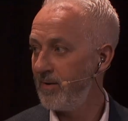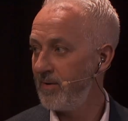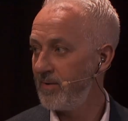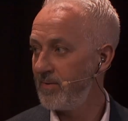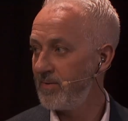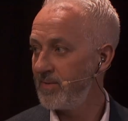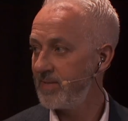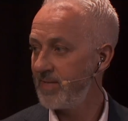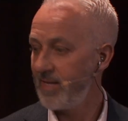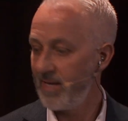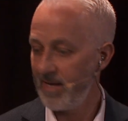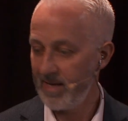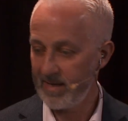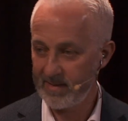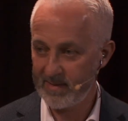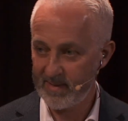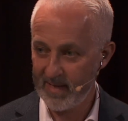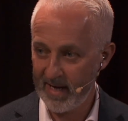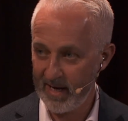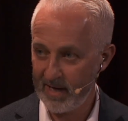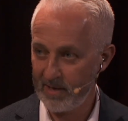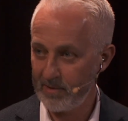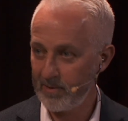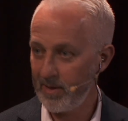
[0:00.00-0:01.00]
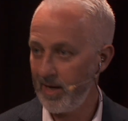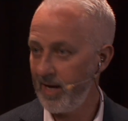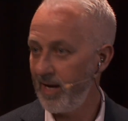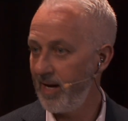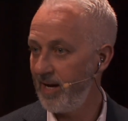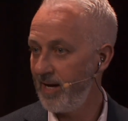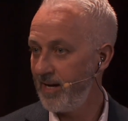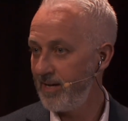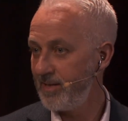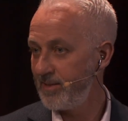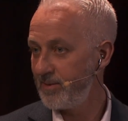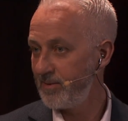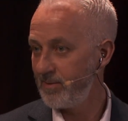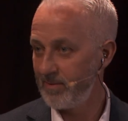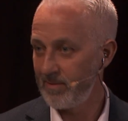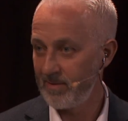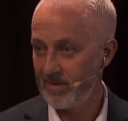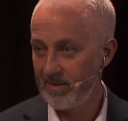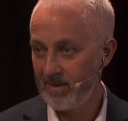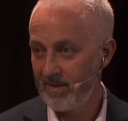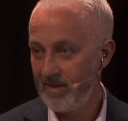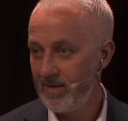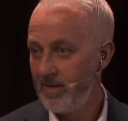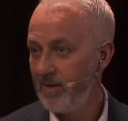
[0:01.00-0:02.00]
say Sandra has
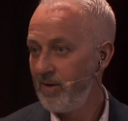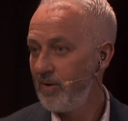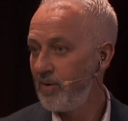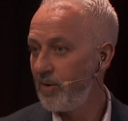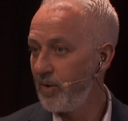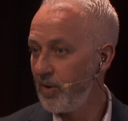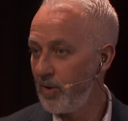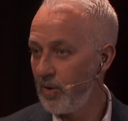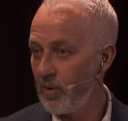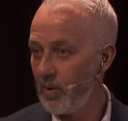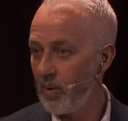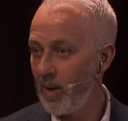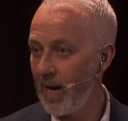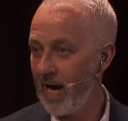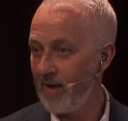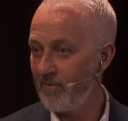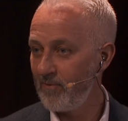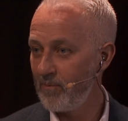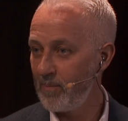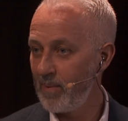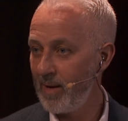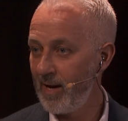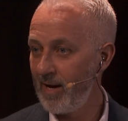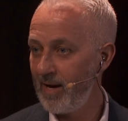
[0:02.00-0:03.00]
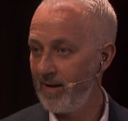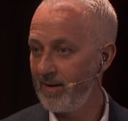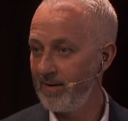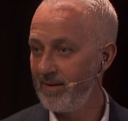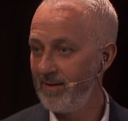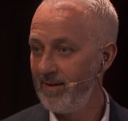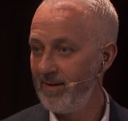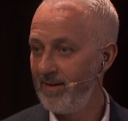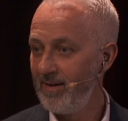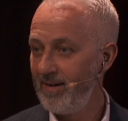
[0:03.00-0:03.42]
or you have about,